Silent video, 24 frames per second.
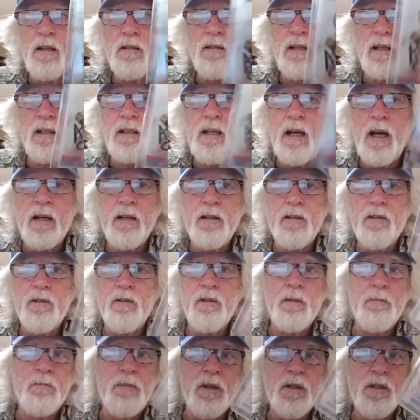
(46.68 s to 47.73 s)
encountered her
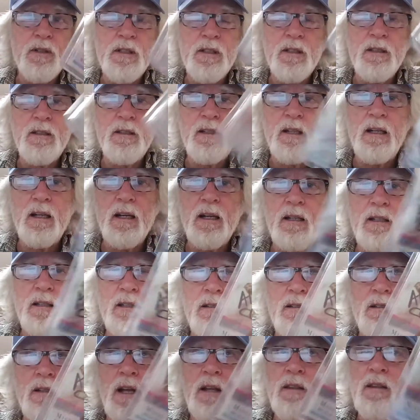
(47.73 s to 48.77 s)
in person uh,
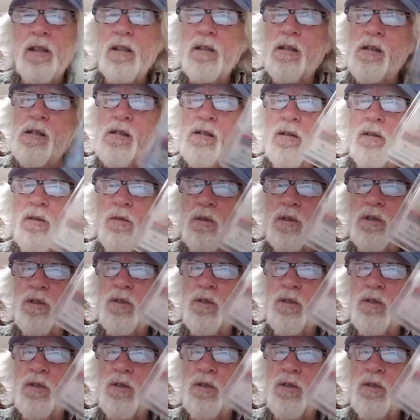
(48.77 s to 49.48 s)
in I think the year was